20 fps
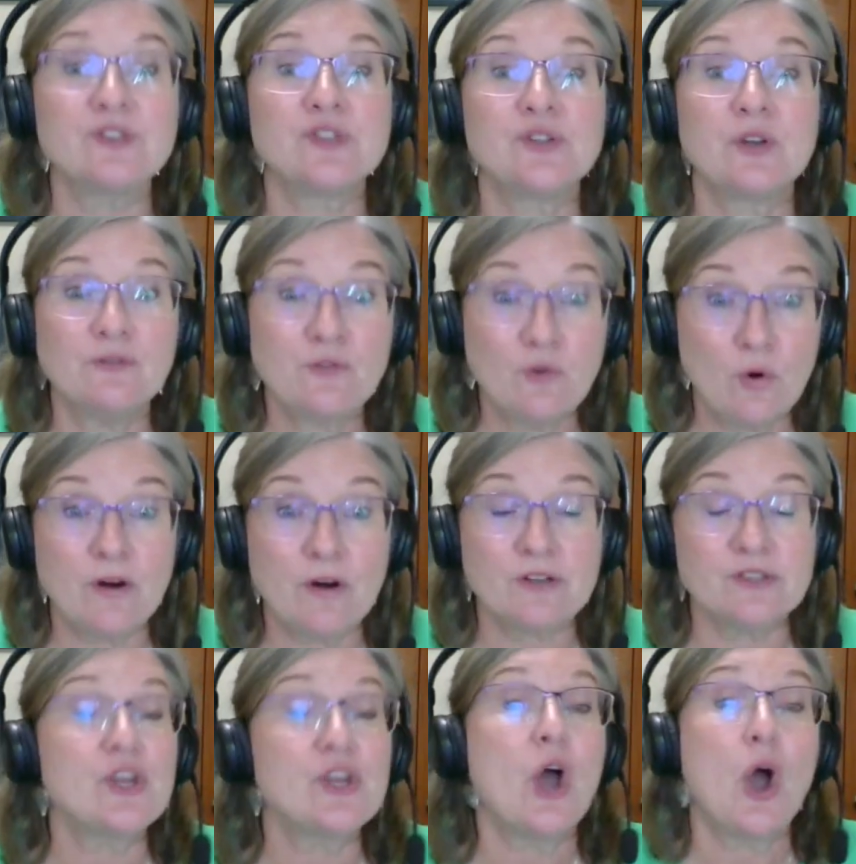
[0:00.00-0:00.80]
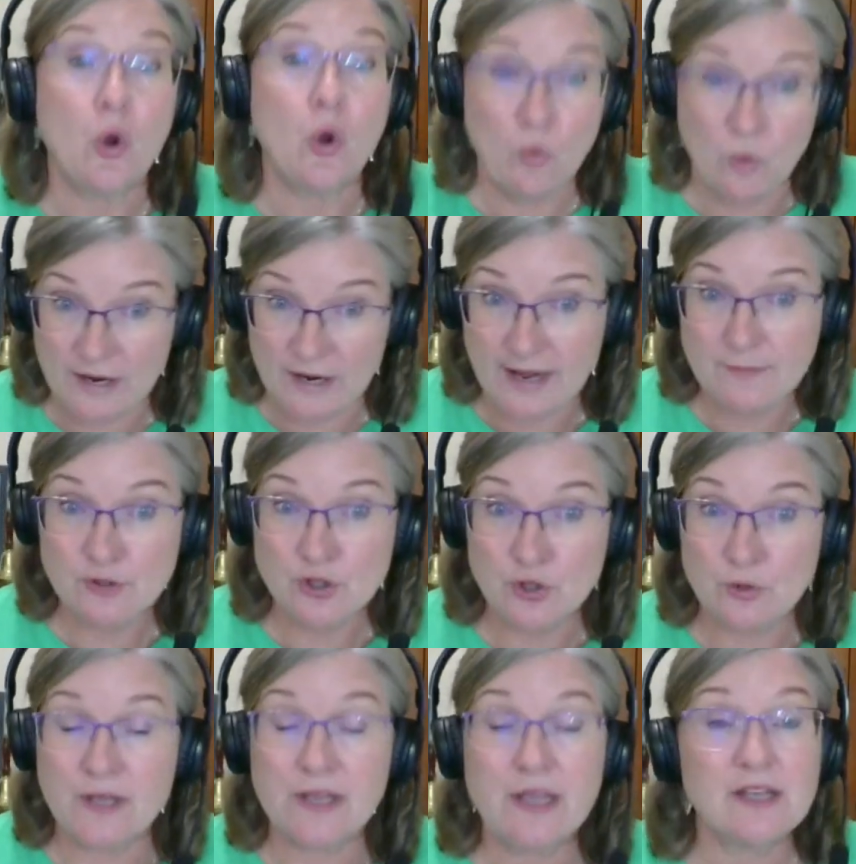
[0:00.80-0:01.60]
So of course, what I'm
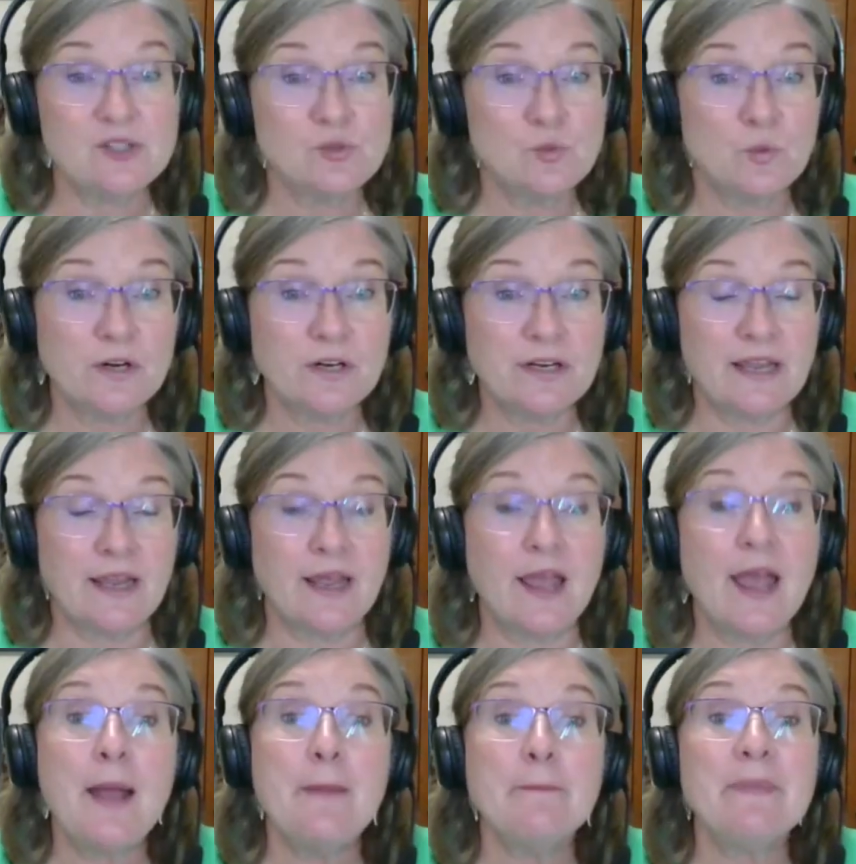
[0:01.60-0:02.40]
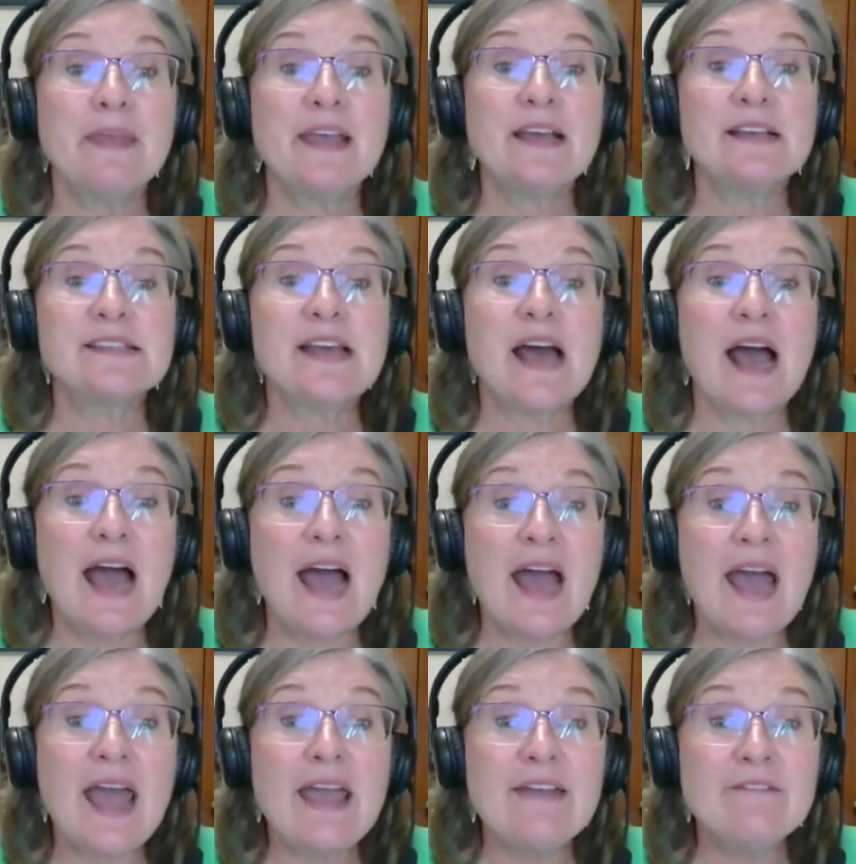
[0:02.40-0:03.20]
doing is working because
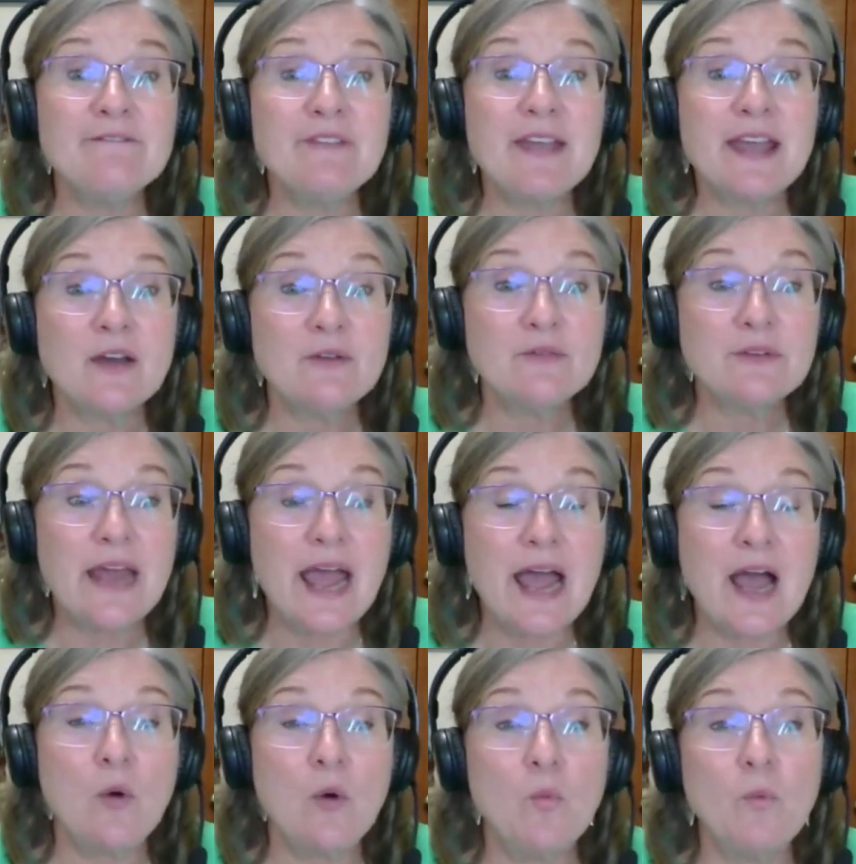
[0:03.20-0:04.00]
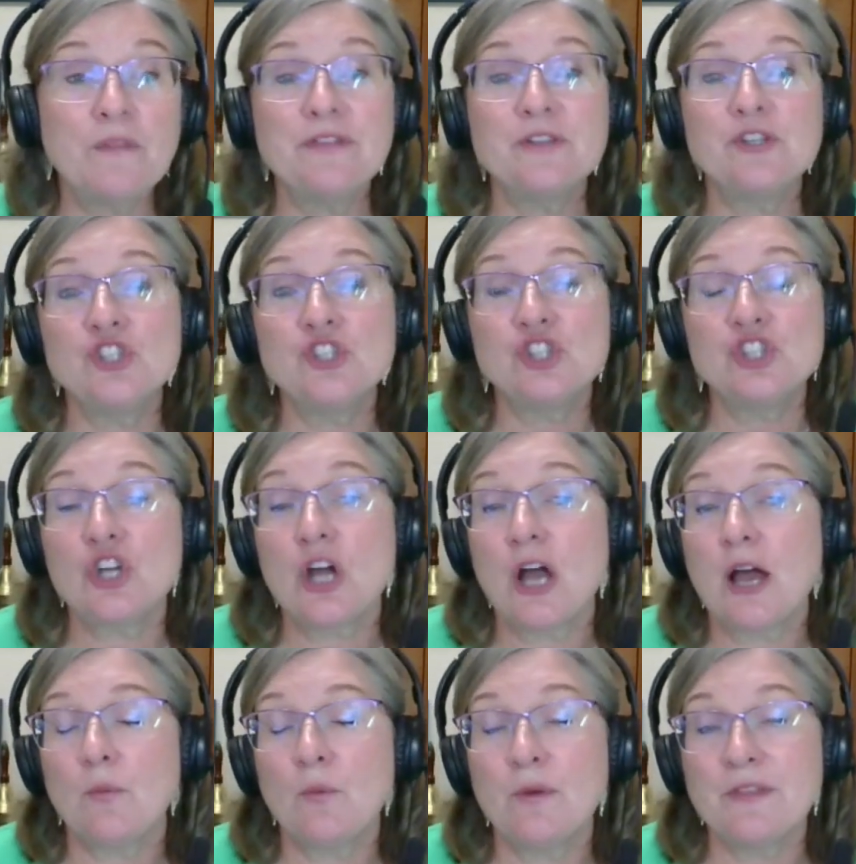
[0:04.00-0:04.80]
I found out what
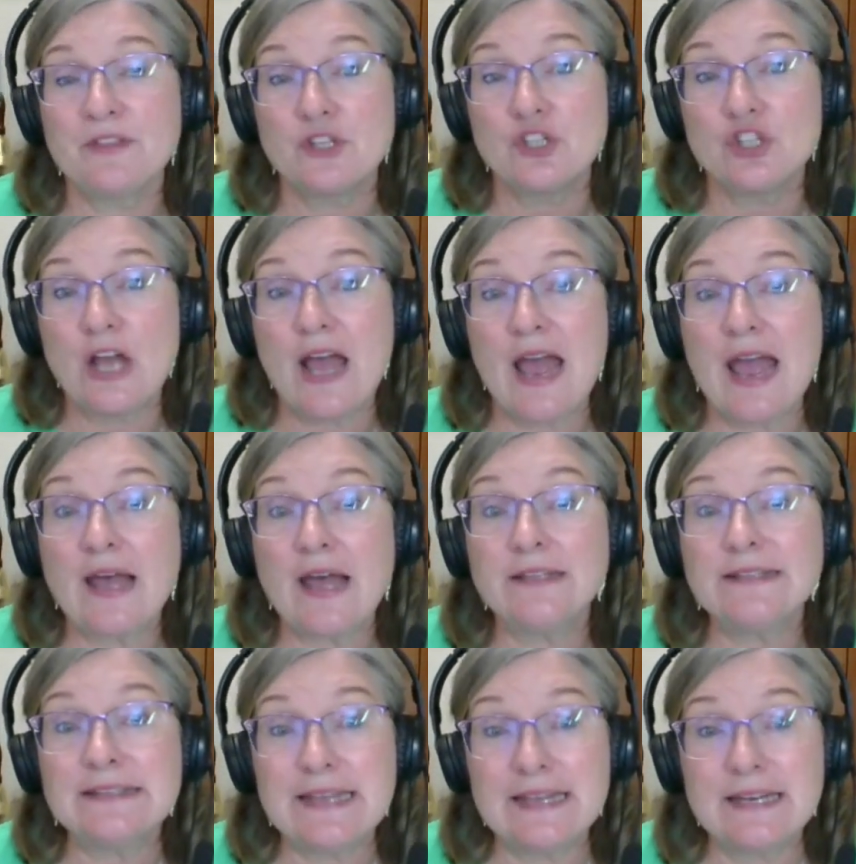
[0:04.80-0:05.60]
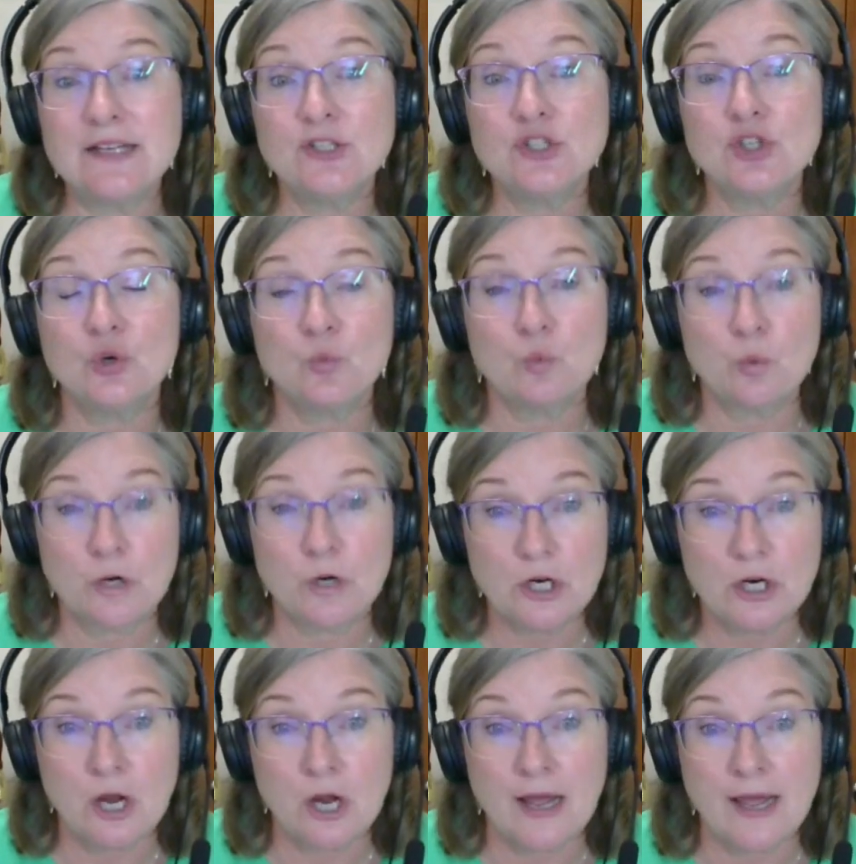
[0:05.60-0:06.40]
the child needed to
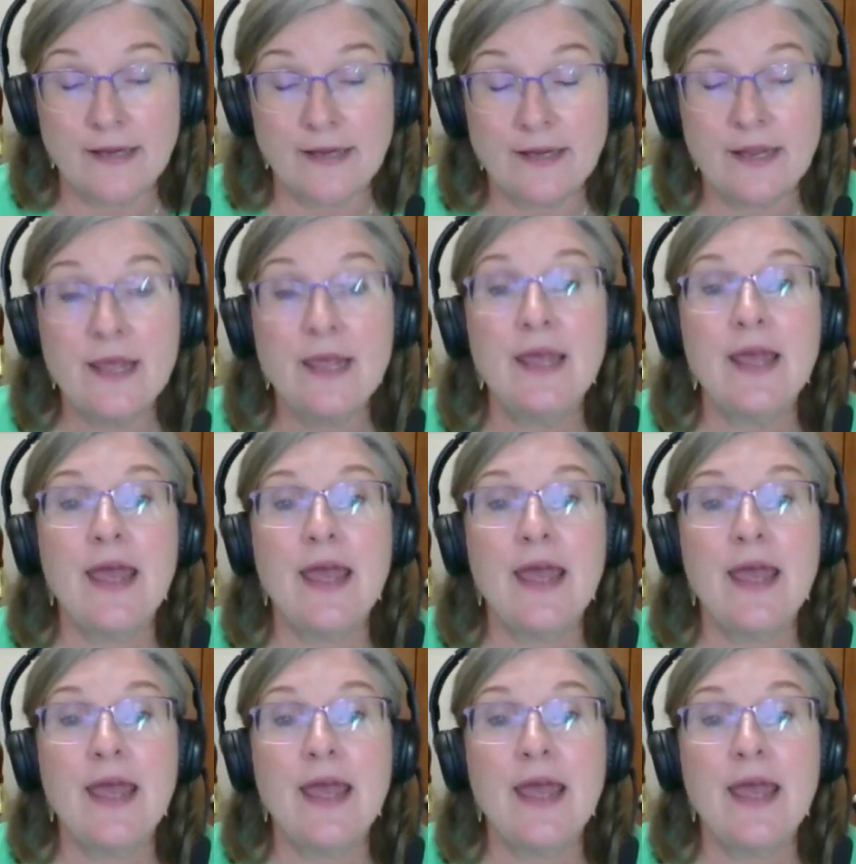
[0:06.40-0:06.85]
work on.